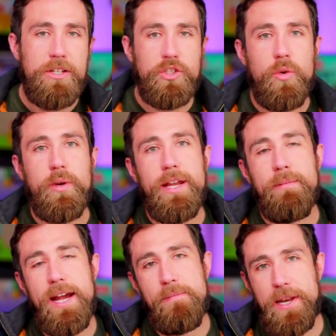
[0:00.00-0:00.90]
So in
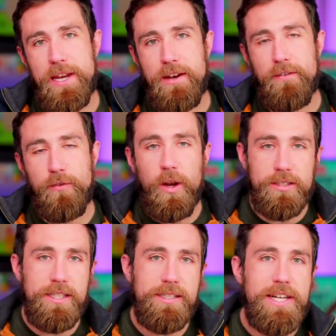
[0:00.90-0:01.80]
my opinion, for
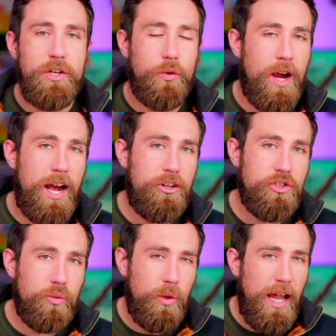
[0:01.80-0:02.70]
us to see a
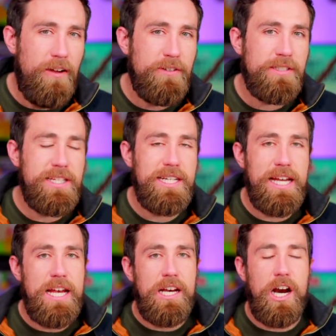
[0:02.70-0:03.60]
crash, we'll have to
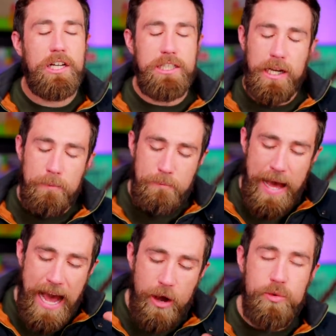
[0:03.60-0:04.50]
see a
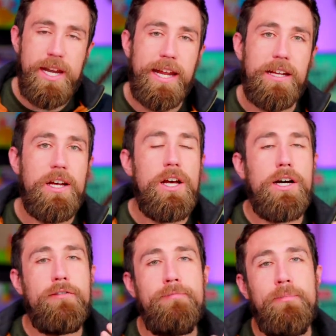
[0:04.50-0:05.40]
compounding
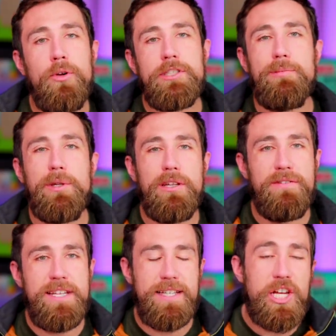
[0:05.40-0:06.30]
of multiple
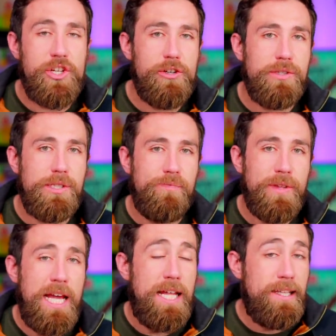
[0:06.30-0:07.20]
of these issues.
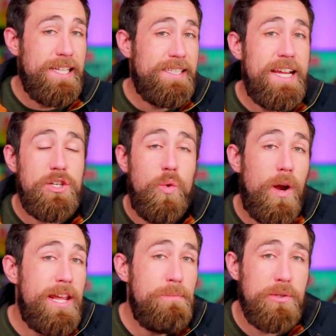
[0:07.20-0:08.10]
Let's say
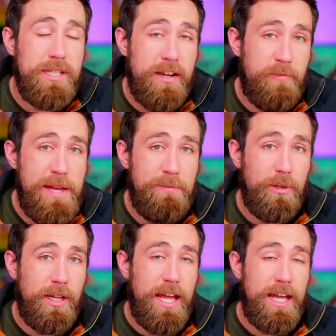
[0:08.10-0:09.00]
20% of
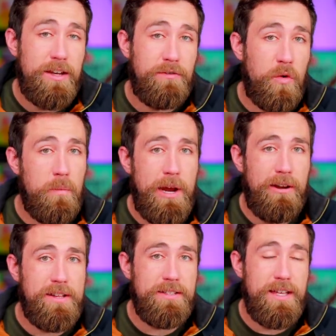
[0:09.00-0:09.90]
people in
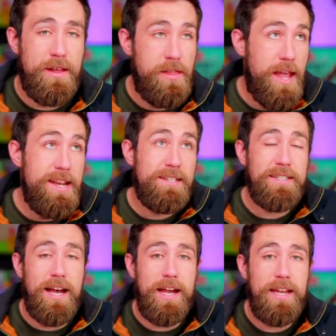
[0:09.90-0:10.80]
forbearance, they
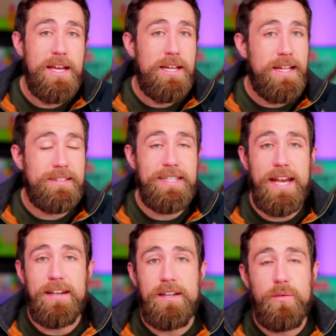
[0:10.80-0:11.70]
decide, that's
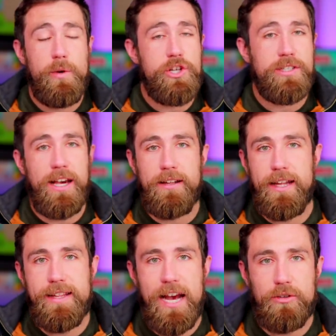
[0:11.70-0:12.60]
it, we just gotta
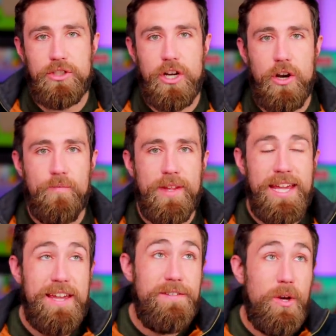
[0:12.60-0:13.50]
let the house go.
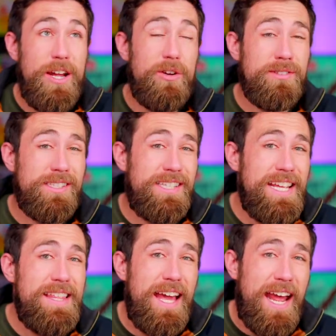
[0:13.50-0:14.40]
Even though I don't
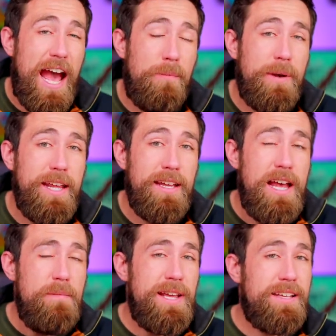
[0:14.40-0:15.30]
see that happening
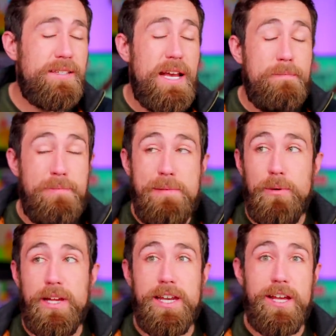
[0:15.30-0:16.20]
because
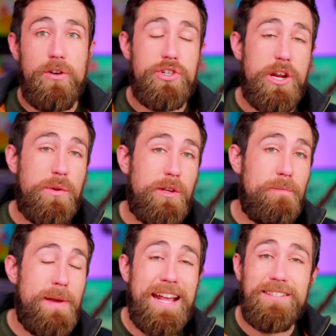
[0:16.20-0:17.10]
people can negotiate with
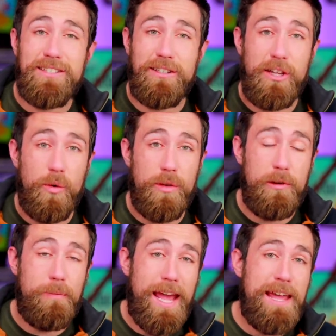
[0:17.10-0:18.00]
their banks to lower
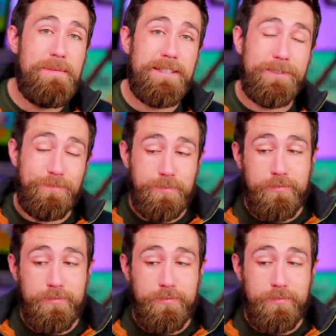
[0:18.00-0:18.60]
their payments,